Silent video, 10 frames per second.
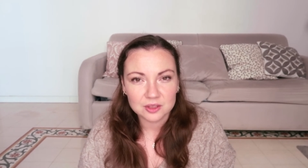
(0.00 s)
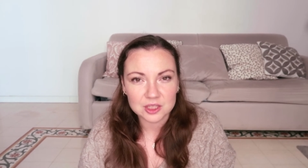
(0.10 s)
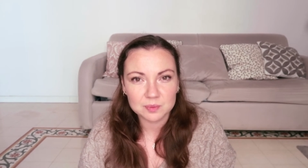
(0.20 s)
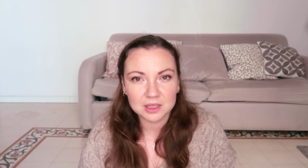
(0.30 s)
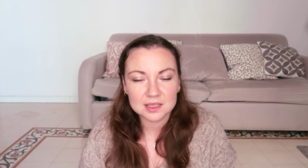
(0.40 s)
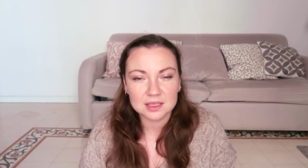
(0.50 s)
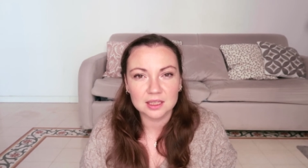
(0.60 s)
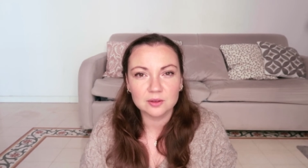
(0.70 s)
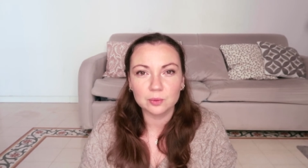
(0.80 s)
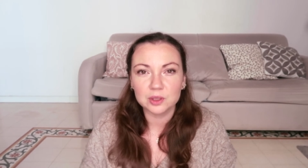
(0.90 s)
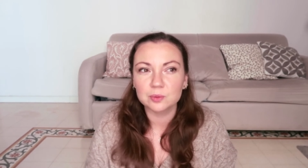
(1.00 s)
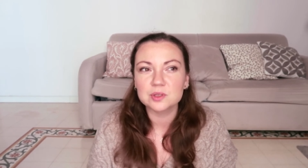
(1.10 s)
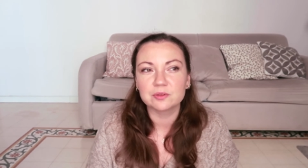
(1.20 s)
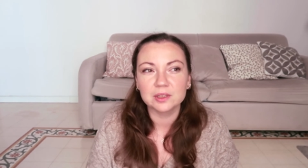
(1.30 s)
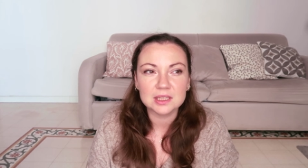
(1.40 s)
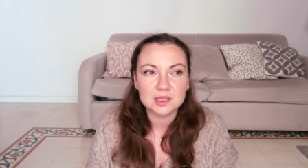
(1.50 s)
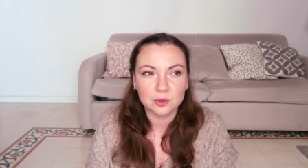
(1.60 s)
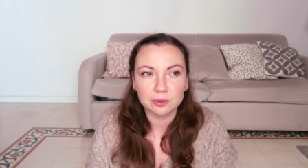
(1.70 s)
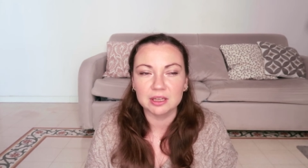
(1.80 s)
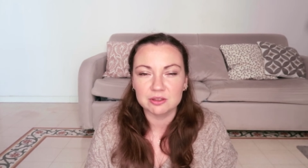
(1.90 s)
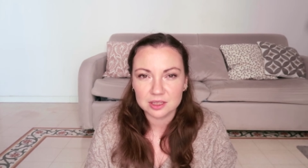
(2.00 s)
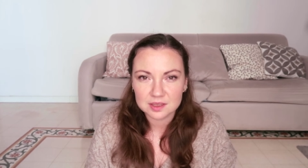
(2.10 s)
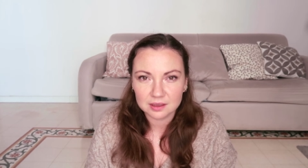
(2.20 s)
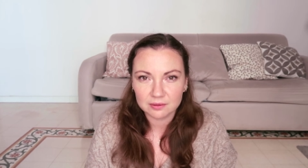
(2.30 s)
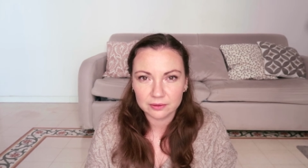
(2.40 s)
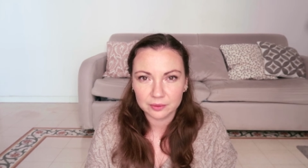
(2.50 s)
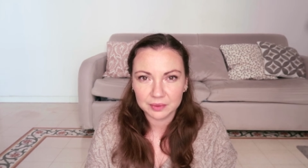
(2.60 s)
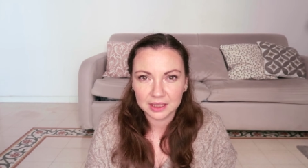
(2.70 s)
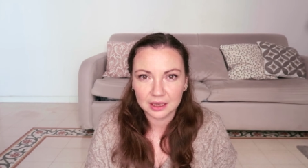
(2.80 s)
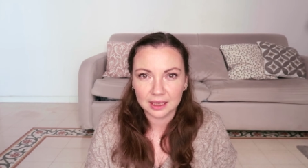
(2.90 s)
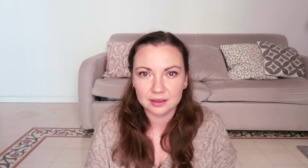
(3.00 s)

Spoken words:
just because it was really so interesting for me.